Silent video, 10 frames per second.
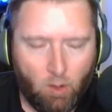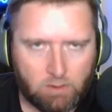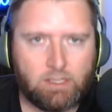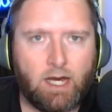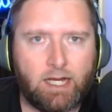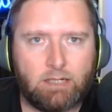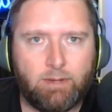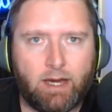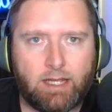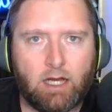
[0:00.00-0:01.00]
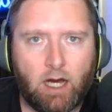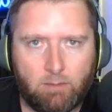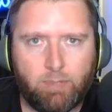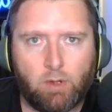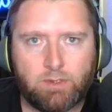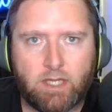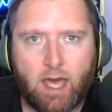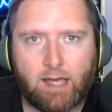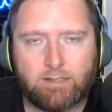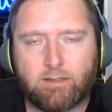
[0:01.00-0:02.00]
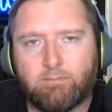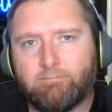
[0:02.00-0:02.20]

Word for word: We're talking about it on Postcast.